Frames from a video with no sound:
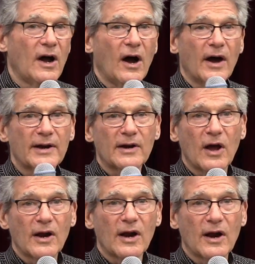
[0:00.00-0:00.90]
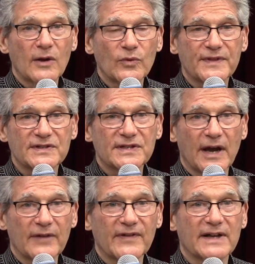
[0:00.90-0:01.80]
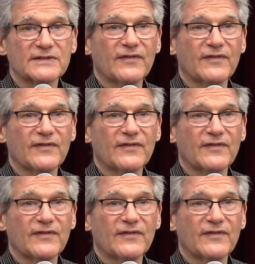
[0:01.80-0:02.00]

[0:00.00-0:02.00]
on and on and on with the side effects.